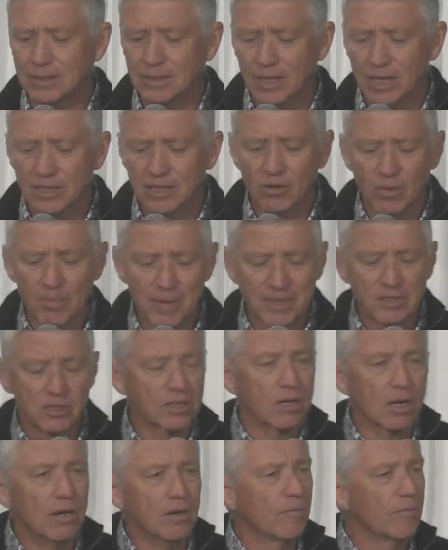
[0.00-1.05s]
and then we're meant to
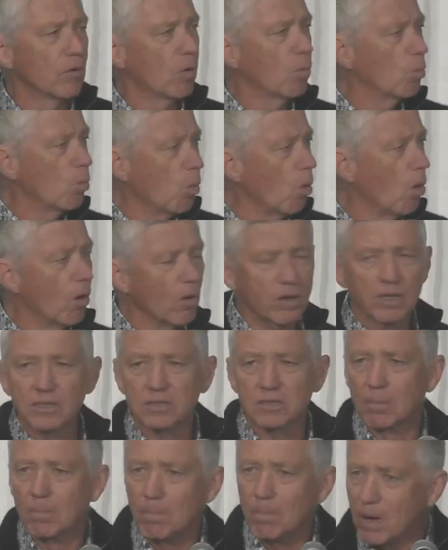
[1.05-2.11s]
go for a walk and
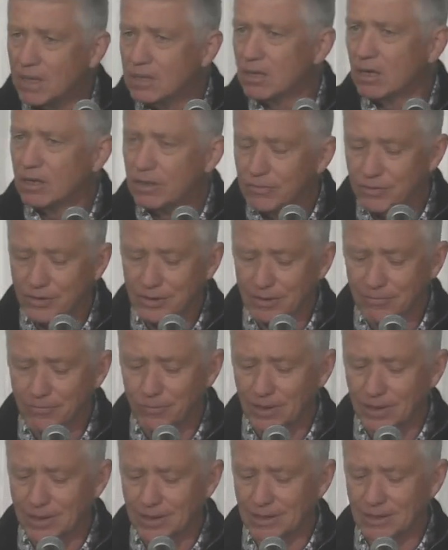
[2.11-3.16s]
to mull over the
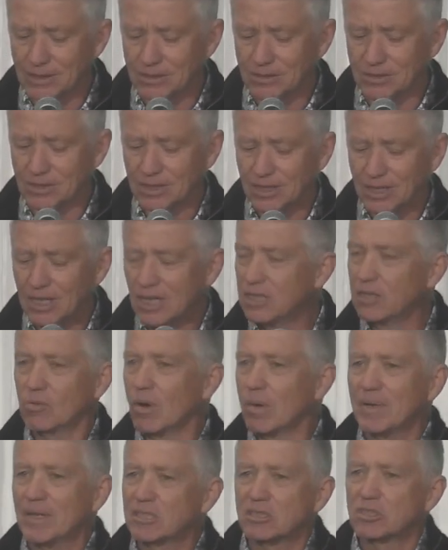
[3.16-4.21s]
phrase and then we're
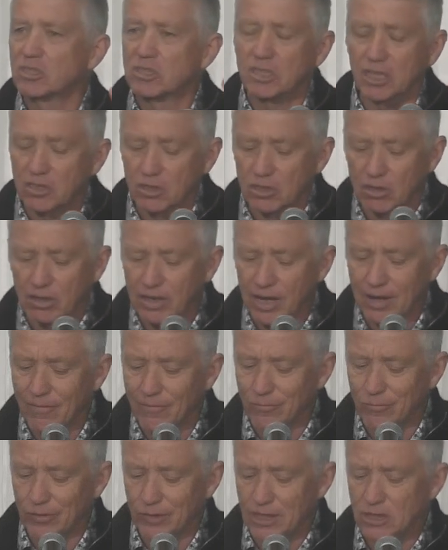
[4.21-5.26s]
meant to stick it on our
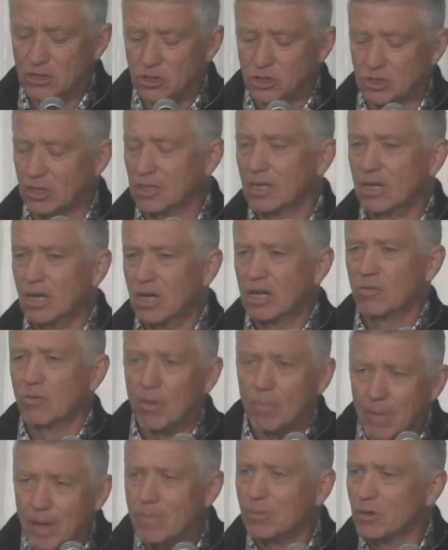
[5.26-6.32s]
fridge and, and
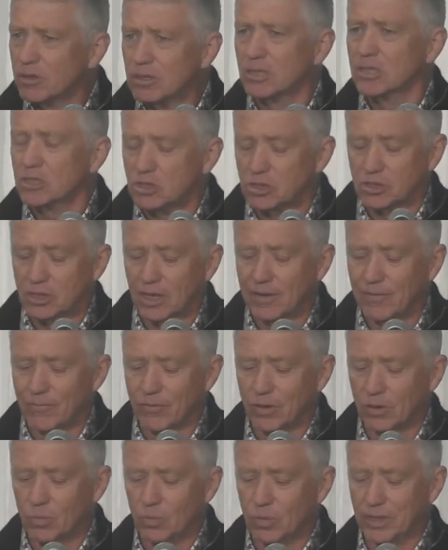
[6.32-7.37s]
remember it each day
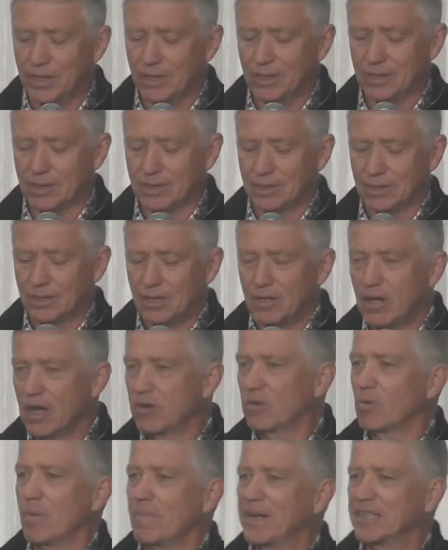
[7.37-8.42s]
for a week
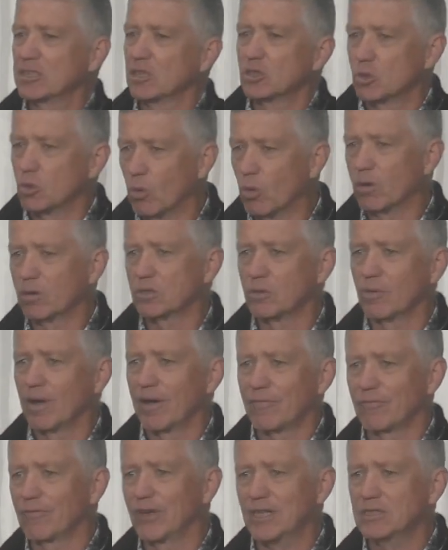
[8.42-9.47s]
and we're meant to talk to our
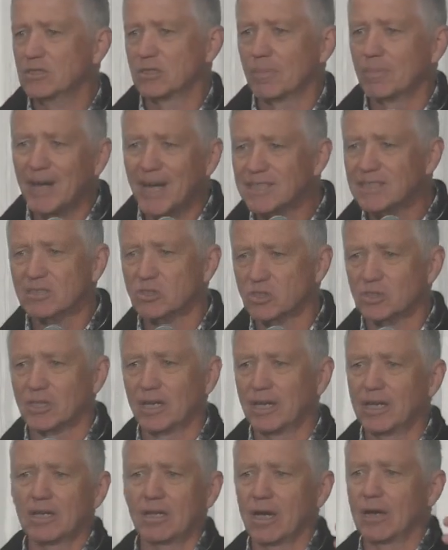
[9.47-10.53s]
friends about the
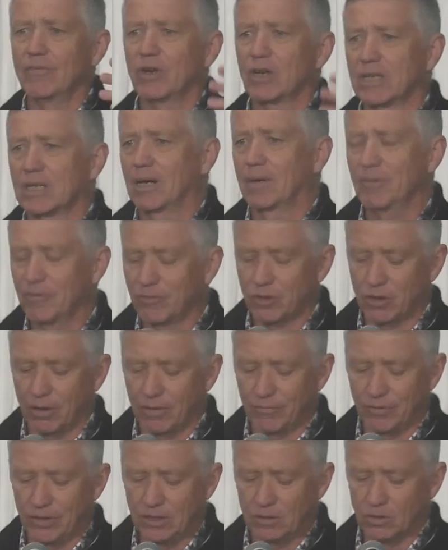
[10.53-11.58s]
saying over a cup of
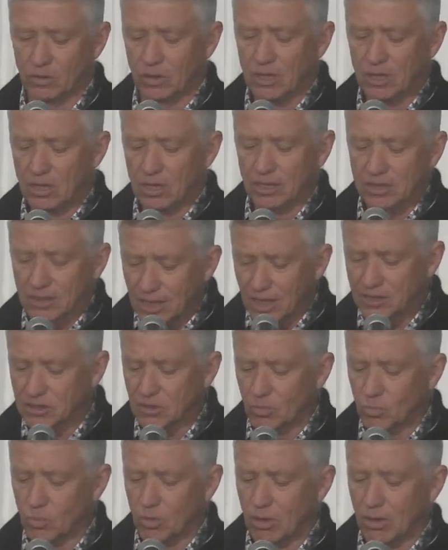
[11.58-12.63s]
coffee or a glass
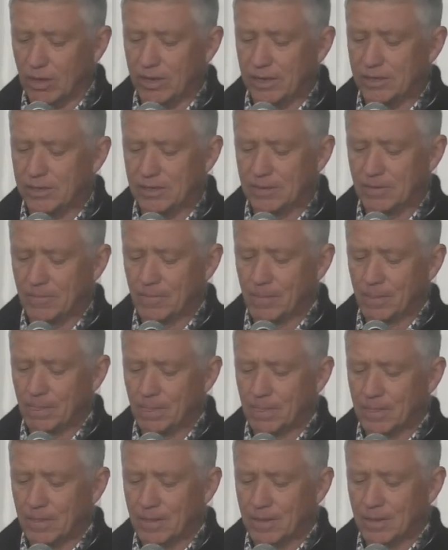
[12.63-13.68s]
of wine
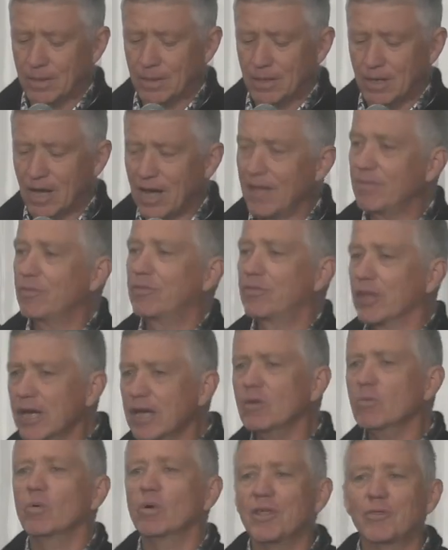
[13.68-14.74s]
and then we